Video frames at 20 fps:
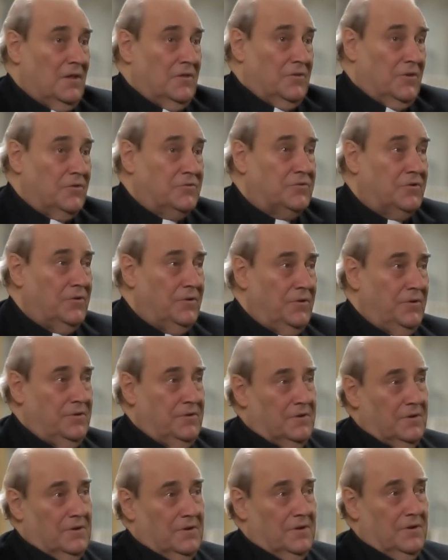The
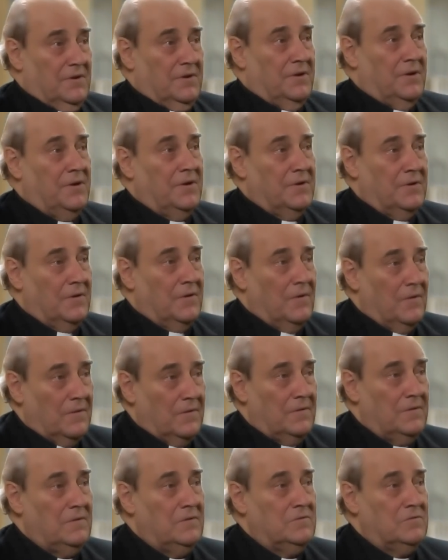third
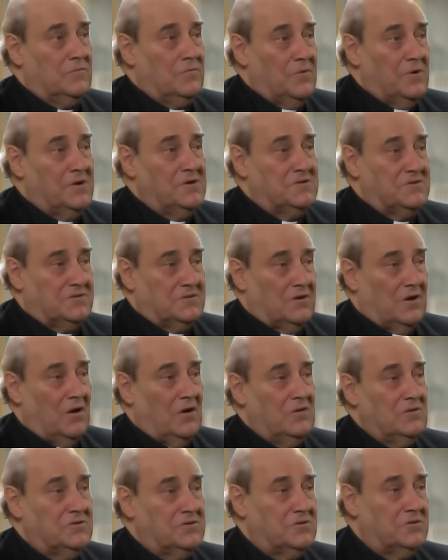goal was
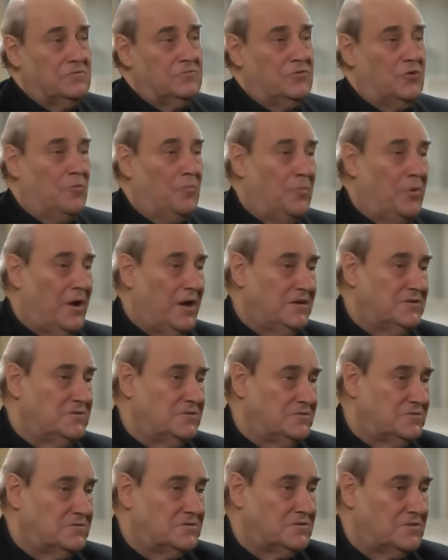also the
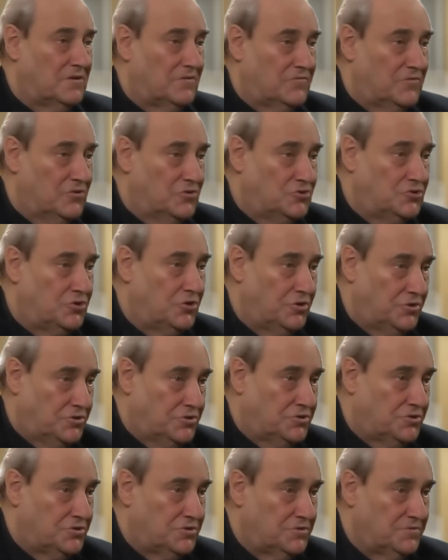presence of the
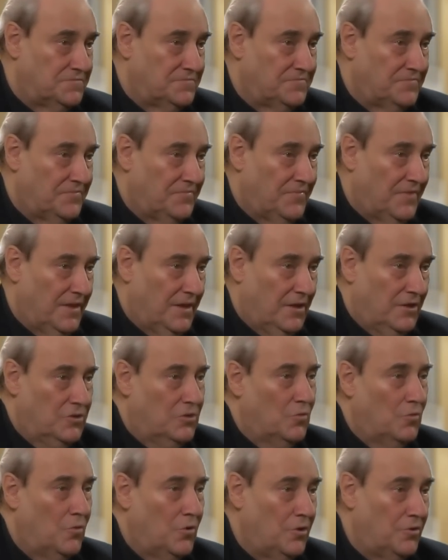Church
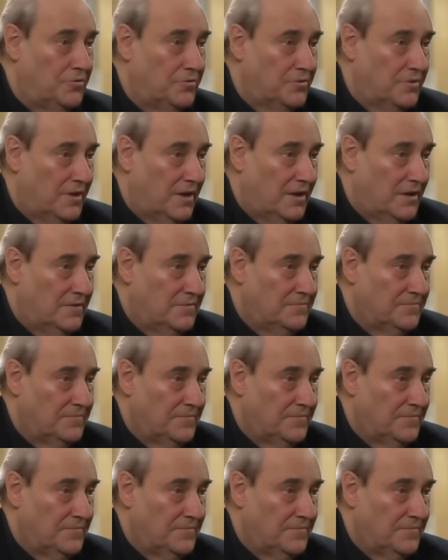in the world today.